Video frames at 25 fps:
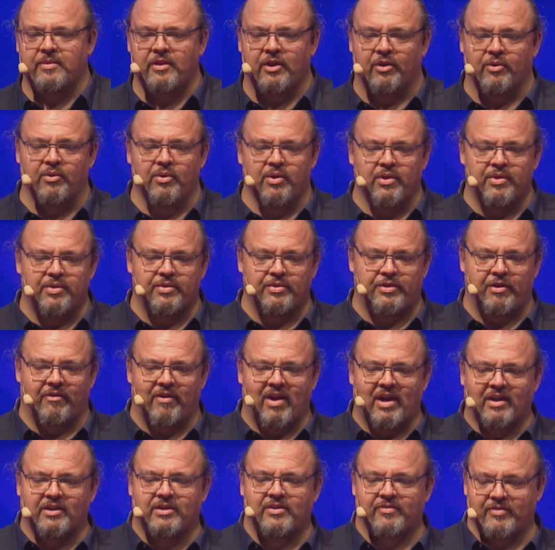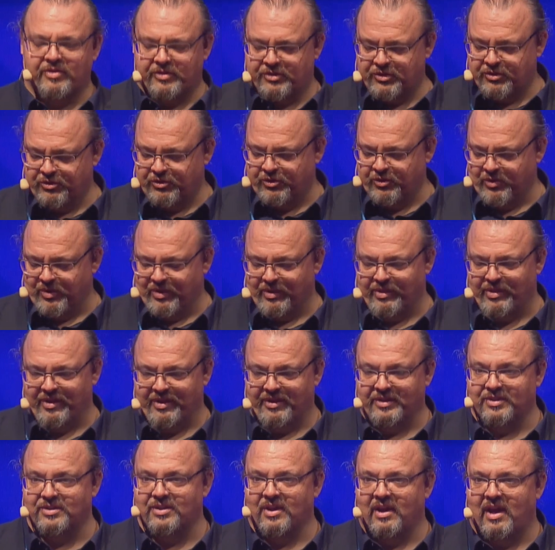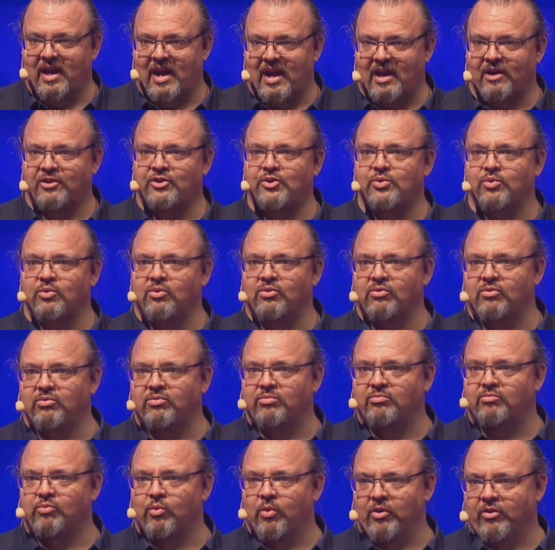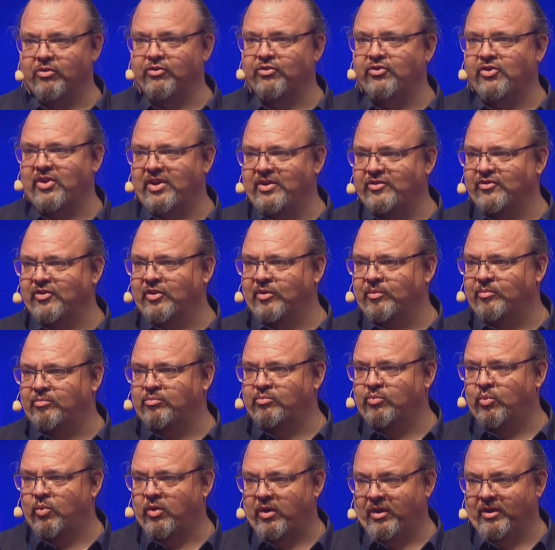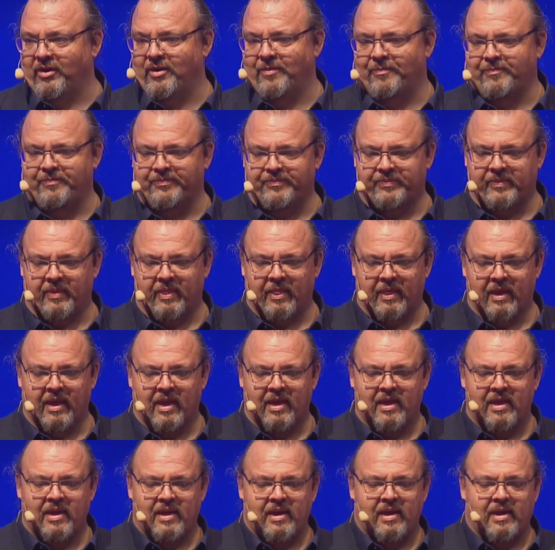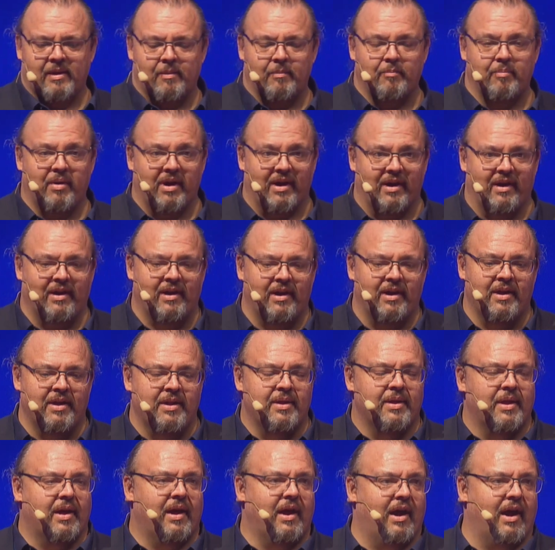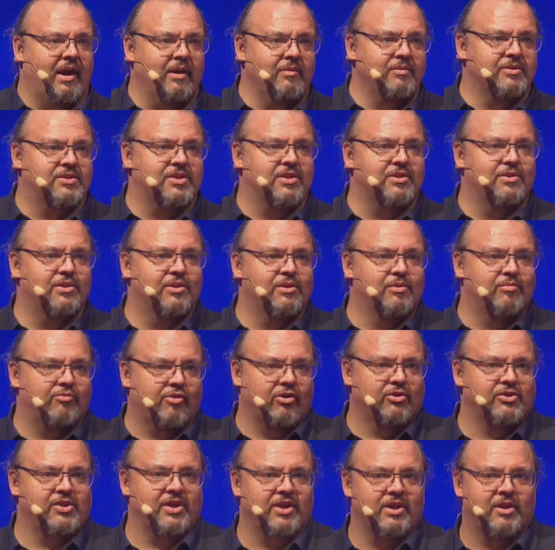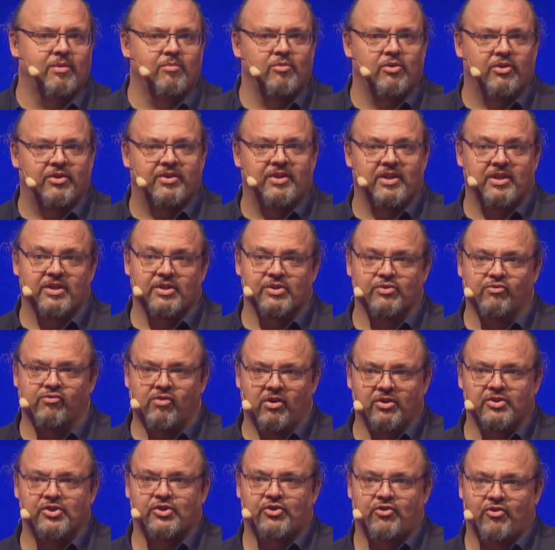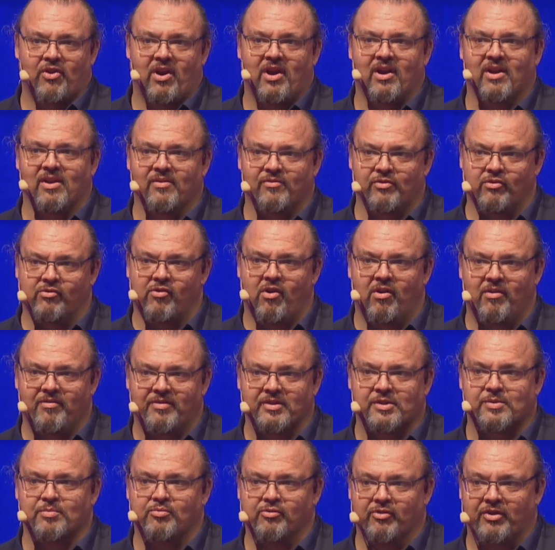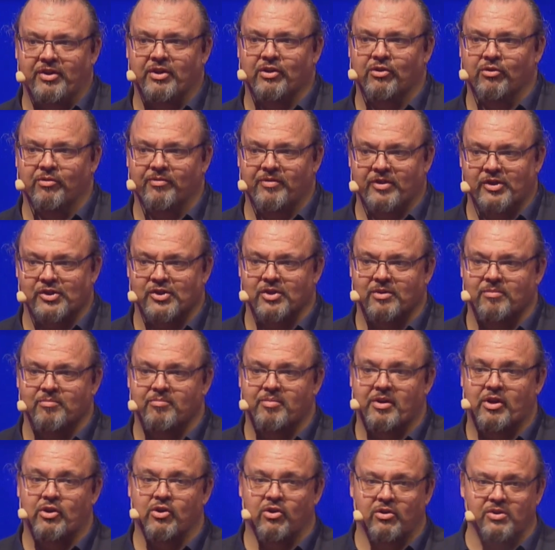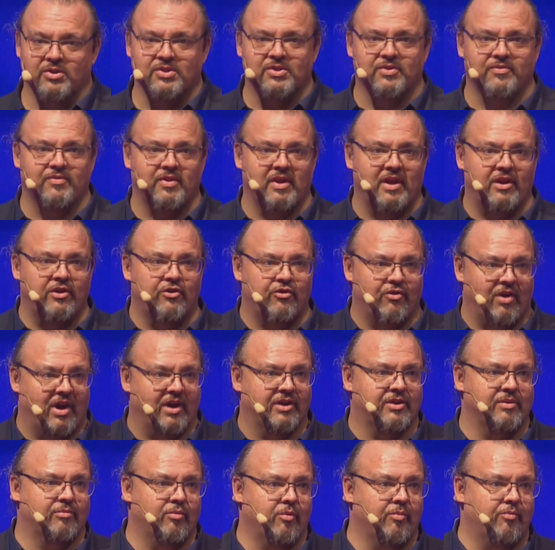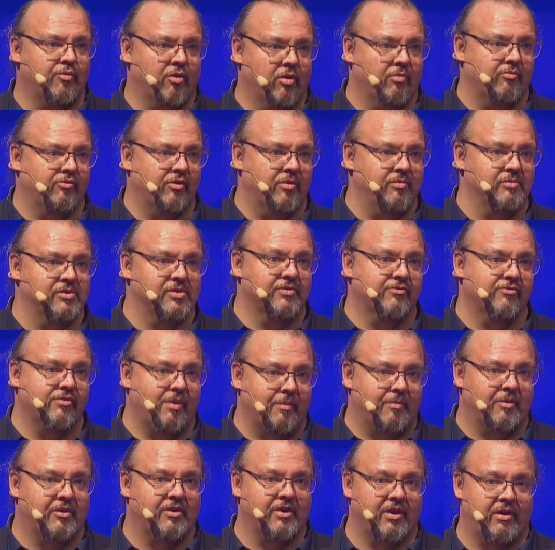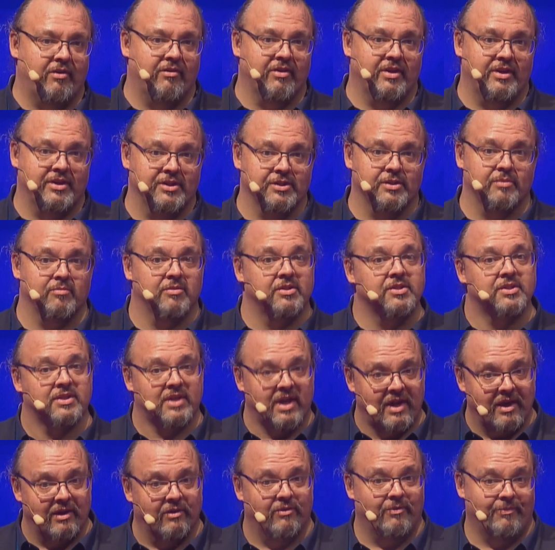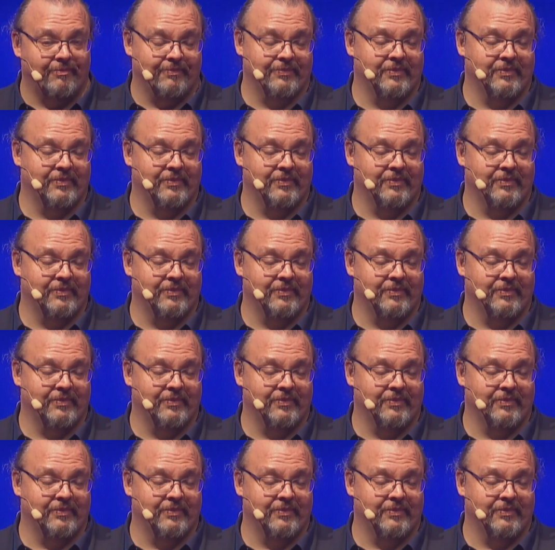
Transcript: You know, they're activists who are doing things, actual world-changing work. But I would say that the blockchain community has lost track of a lot of its political vision because of the intractable problems of libertarianism at scale.